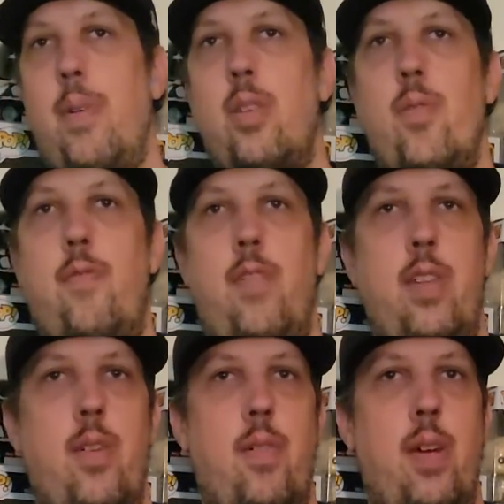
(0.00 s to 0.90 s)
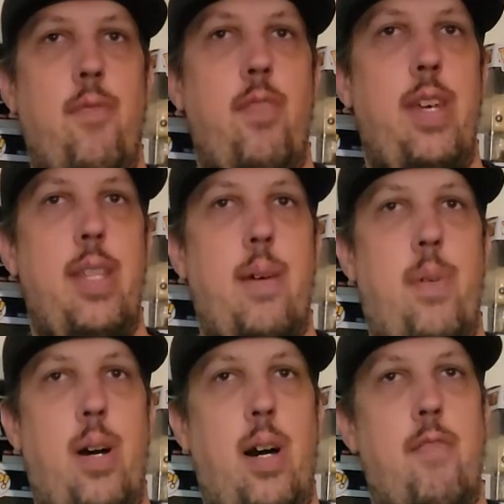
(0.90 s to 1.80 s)
about doing a video every day that I'm
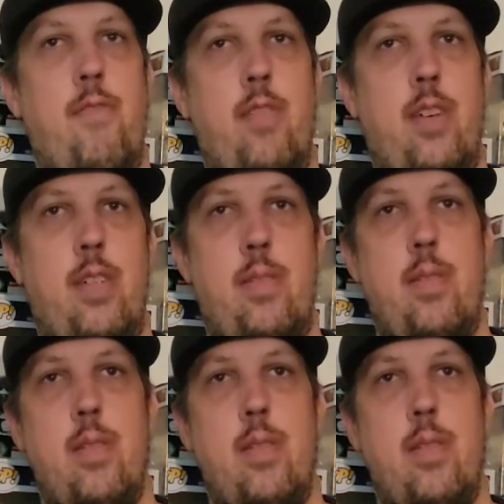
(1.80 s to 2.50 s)
off. And